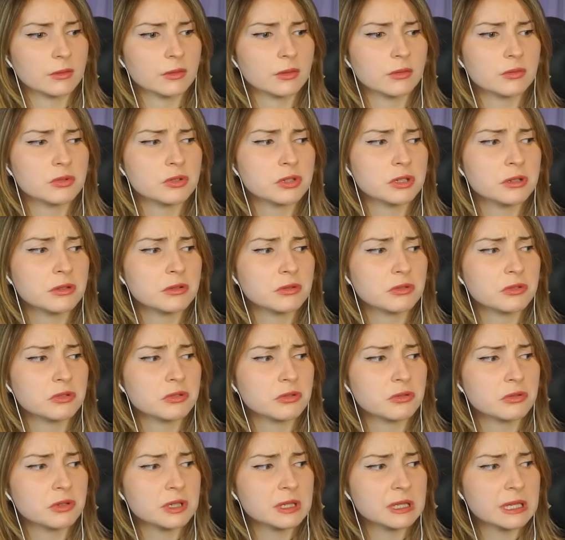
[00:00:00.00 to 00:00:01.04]
She looks
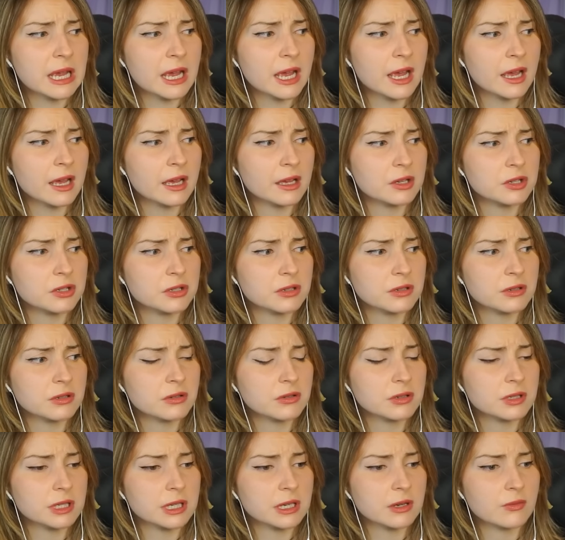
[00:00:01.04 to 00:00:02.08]
so sad. She doesn't
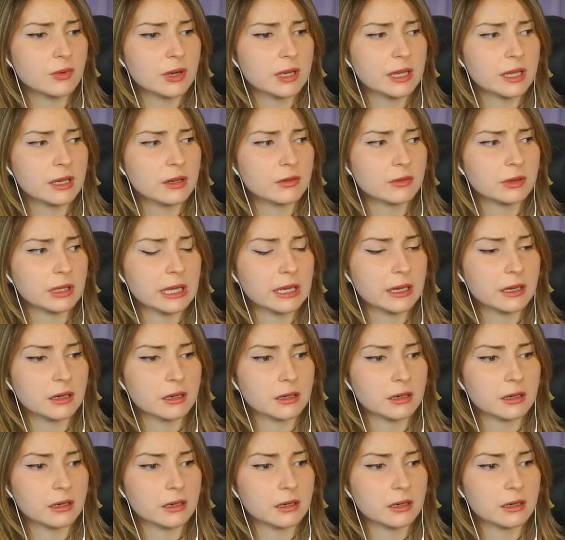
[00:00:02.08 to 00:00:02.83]
understand why they don't like